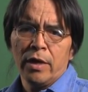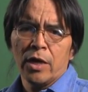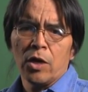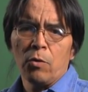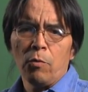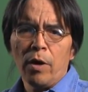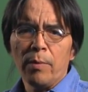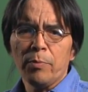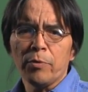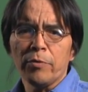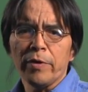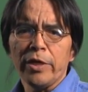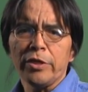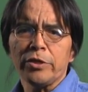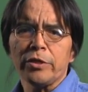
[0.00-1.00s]

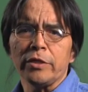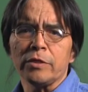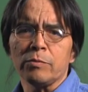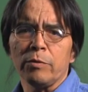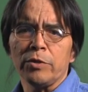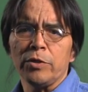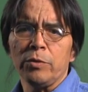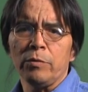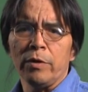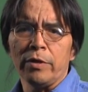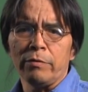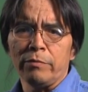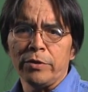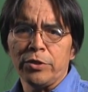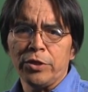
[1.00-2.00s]
Cooperation is what you want
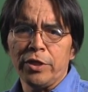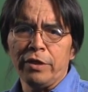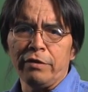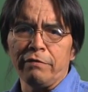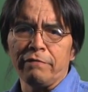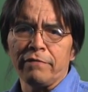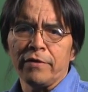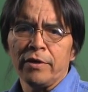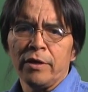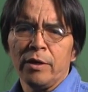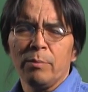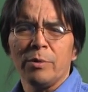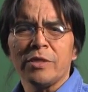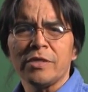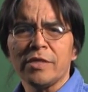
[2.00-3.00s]
to achieve,
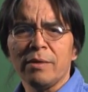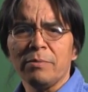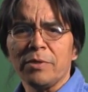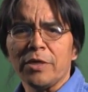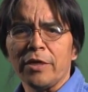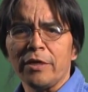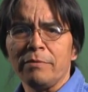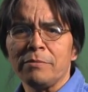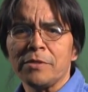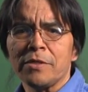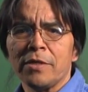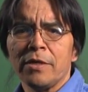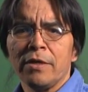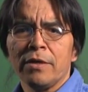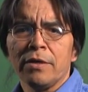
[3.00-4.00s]
but sometimes
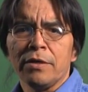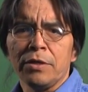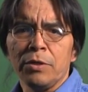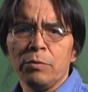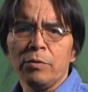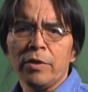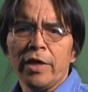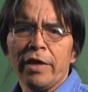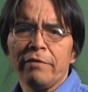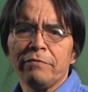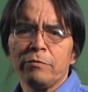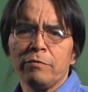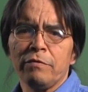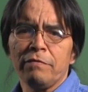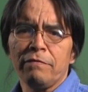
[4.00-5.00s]
you will
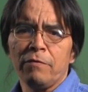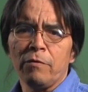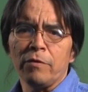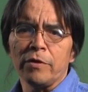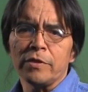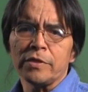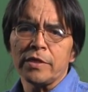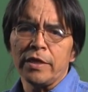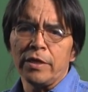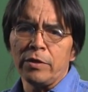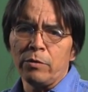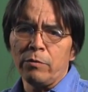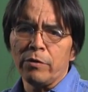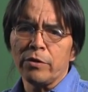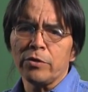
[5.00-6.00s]
have to enforce in
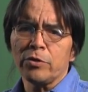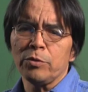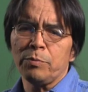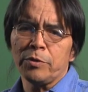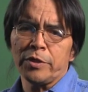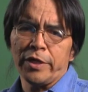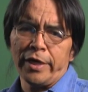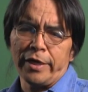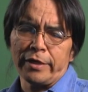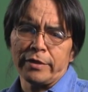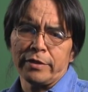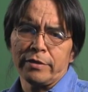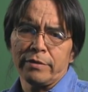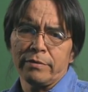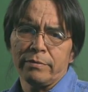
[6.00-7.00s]
order to
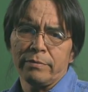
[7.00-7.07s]
protect.